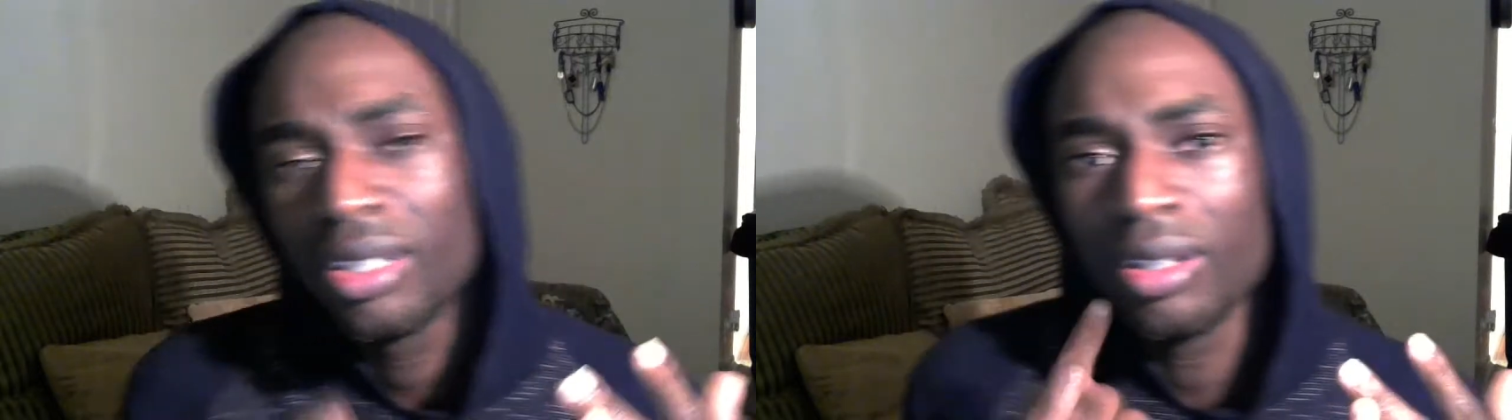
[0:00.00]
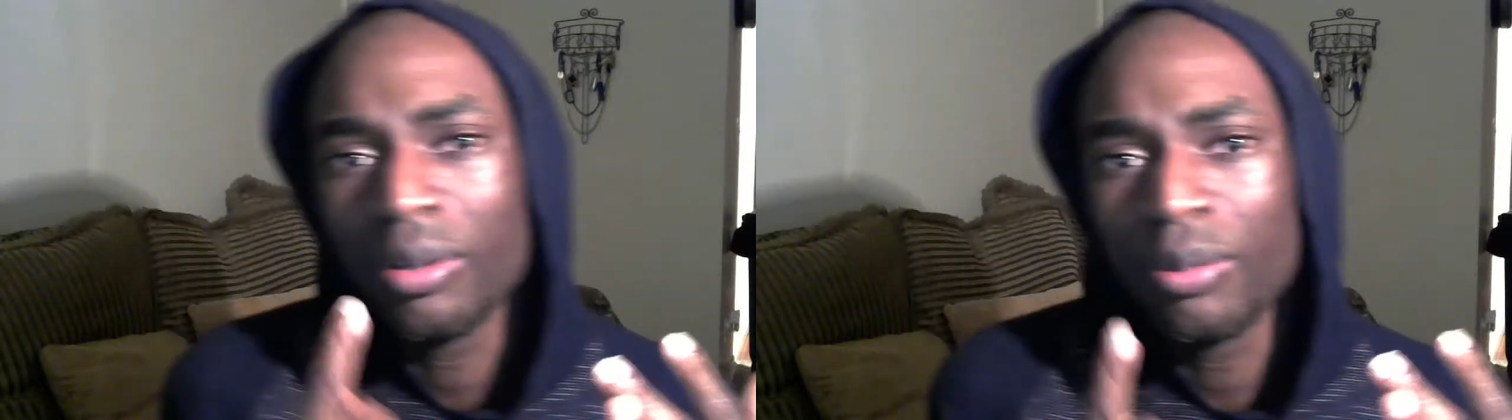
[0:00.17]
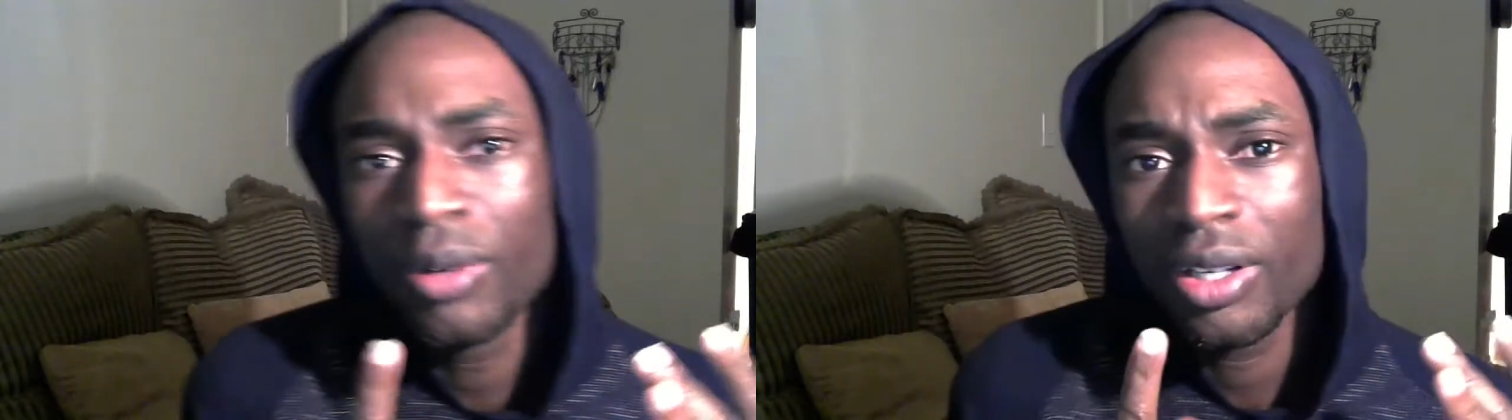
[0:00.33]

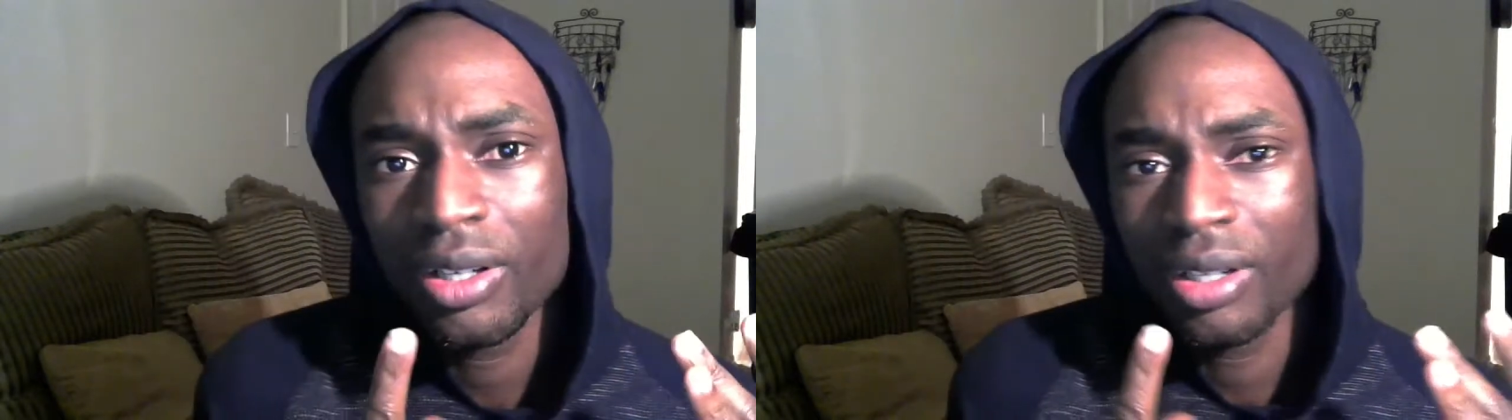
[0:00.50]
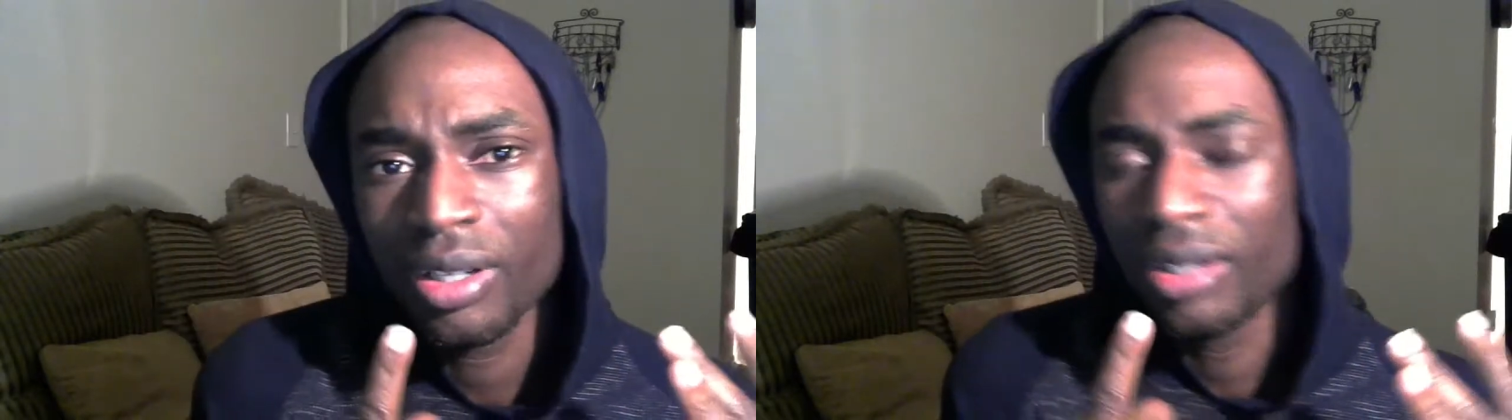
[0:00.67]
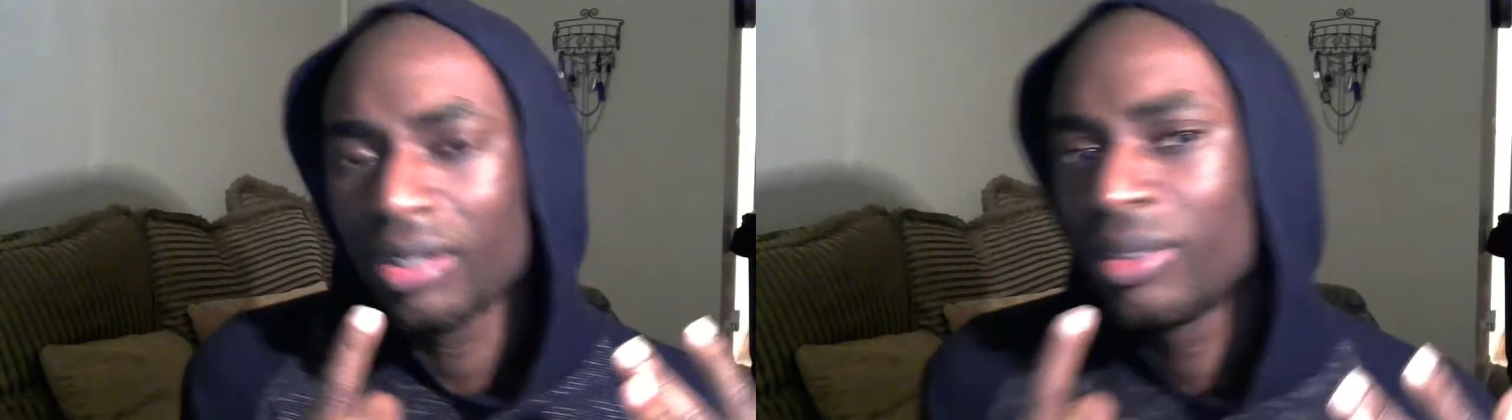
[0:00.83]

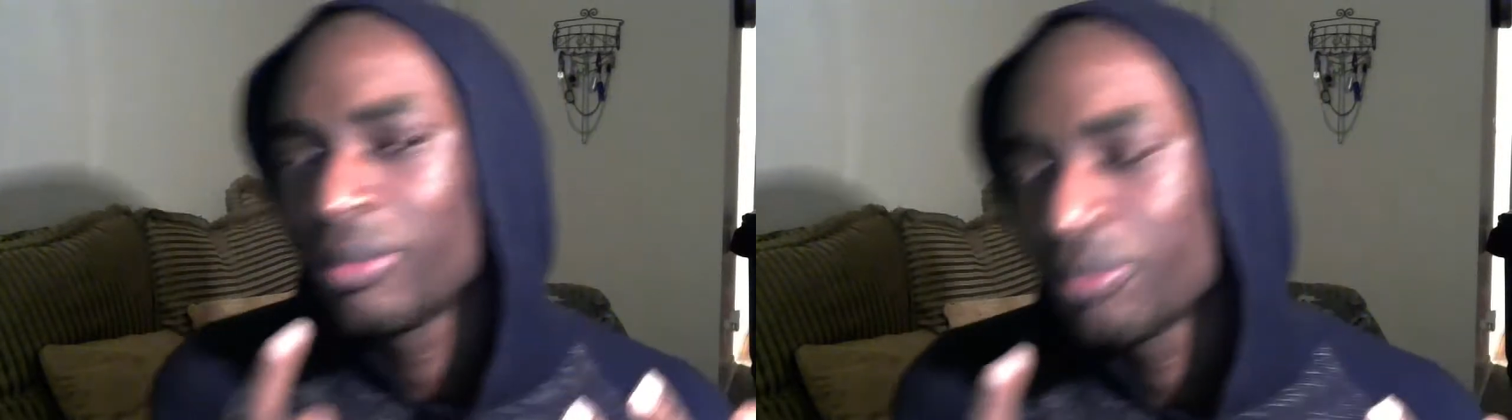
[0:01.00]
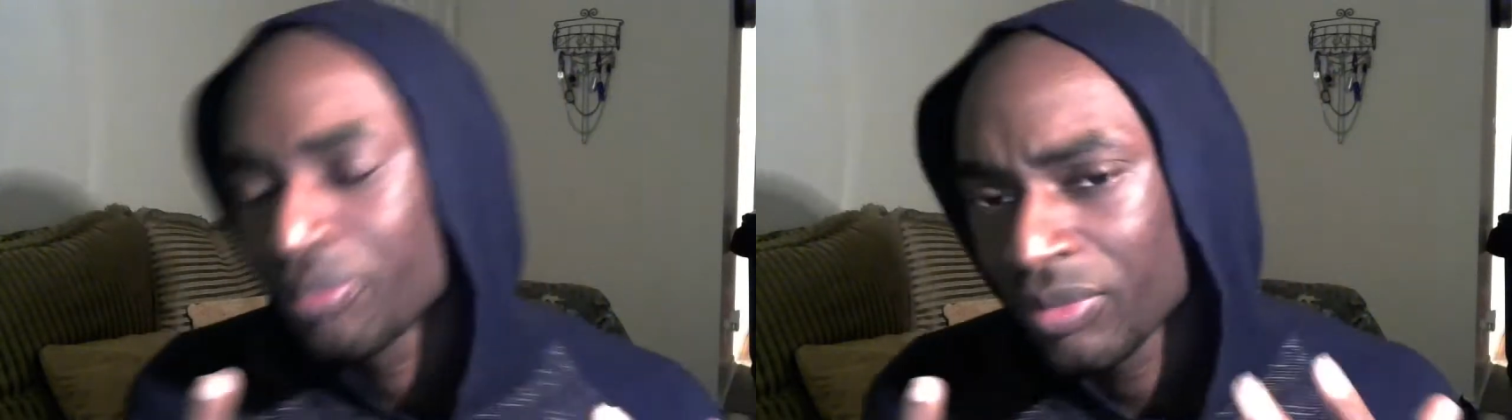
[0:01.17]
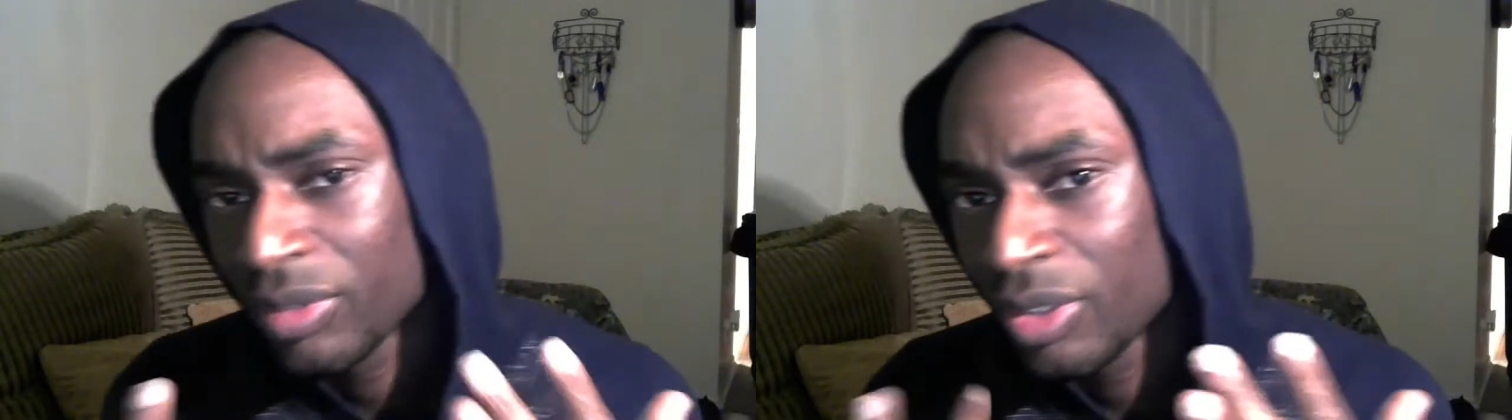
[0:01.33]
LeBron,
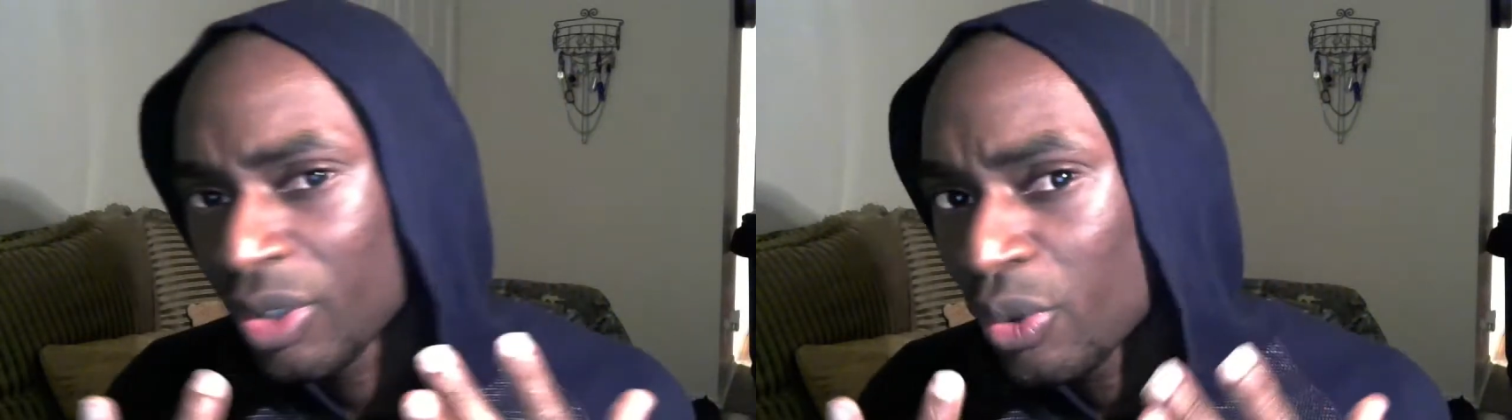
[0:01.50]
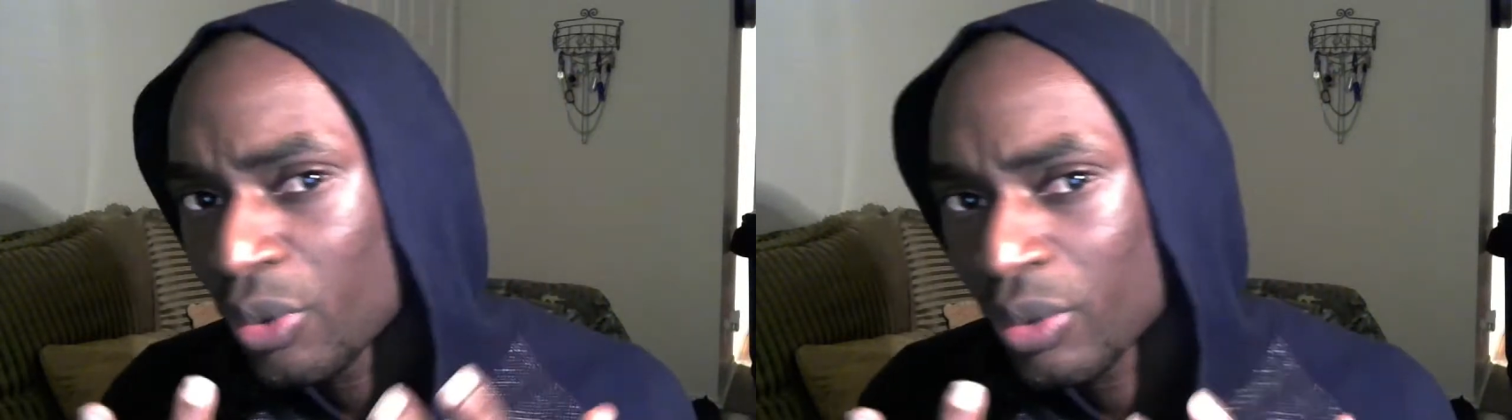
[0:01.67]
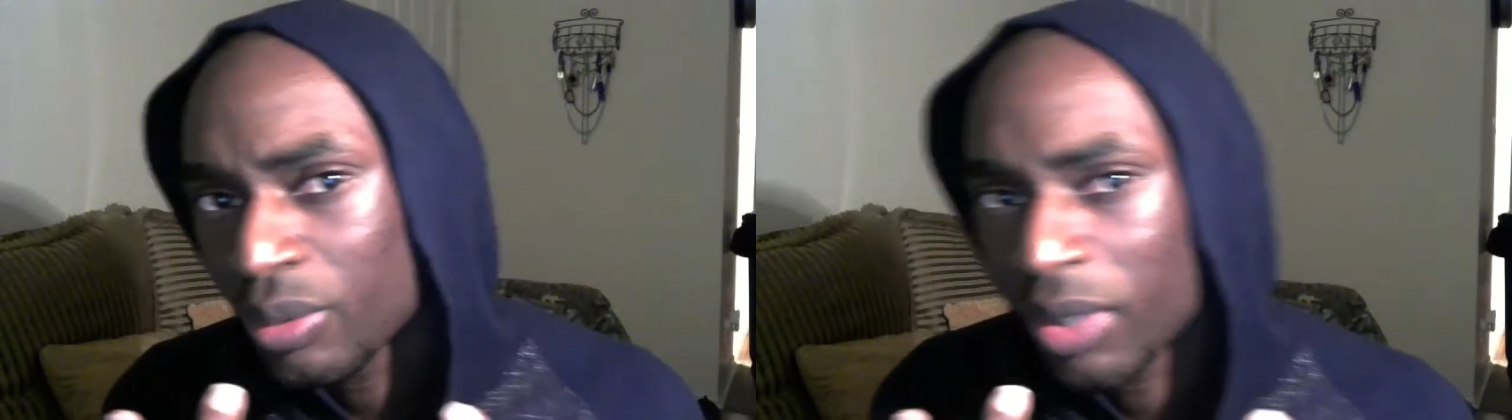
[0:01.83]

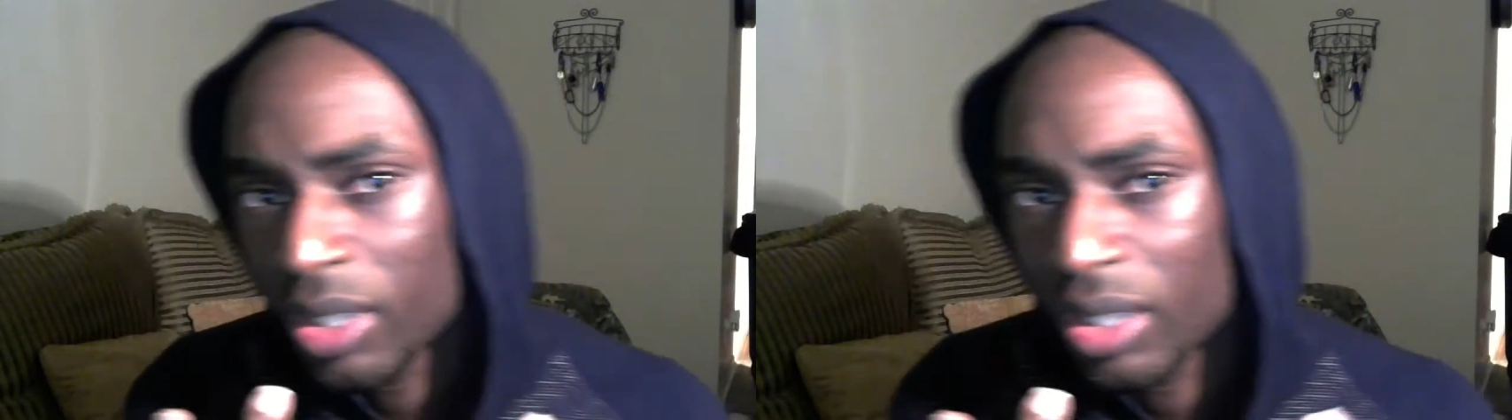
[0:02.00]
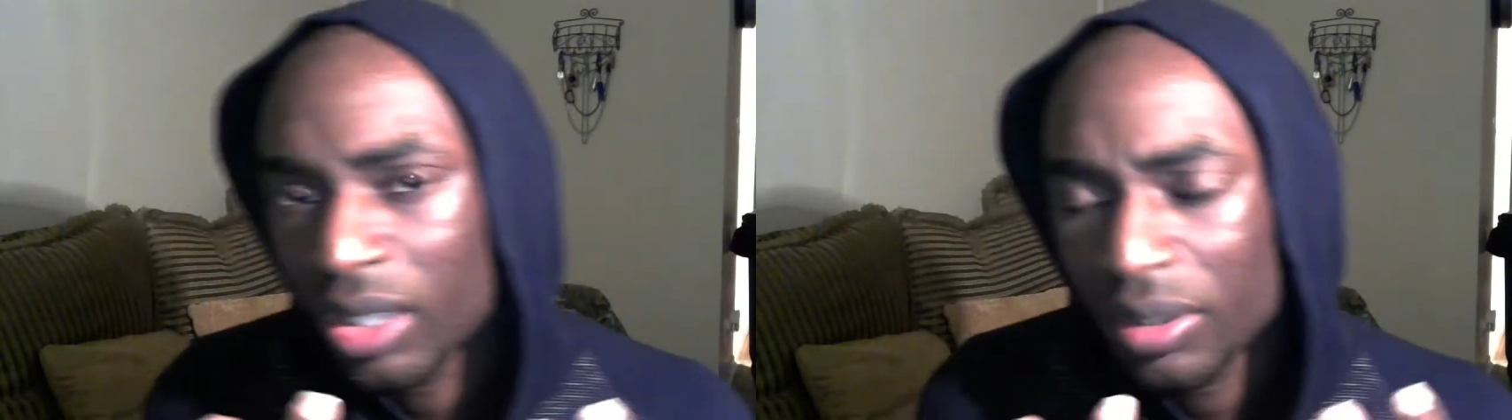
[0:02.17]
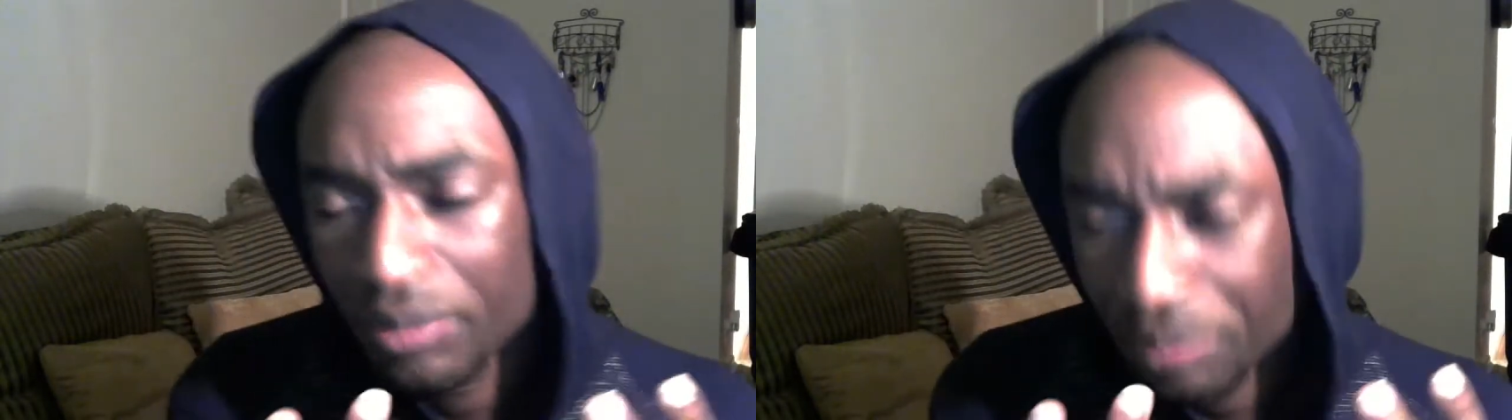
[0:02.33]

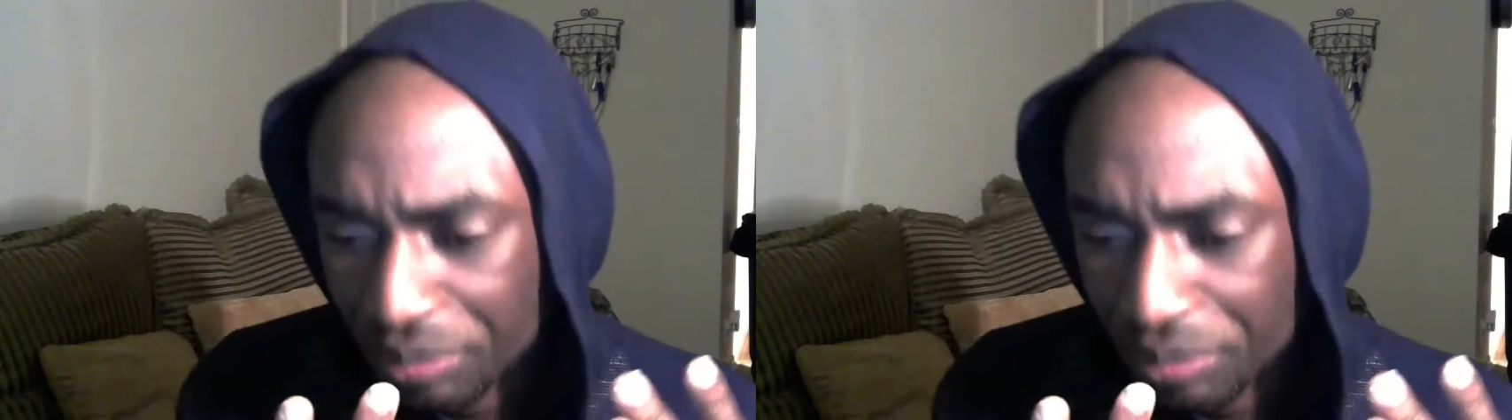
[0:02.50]
Kuzma.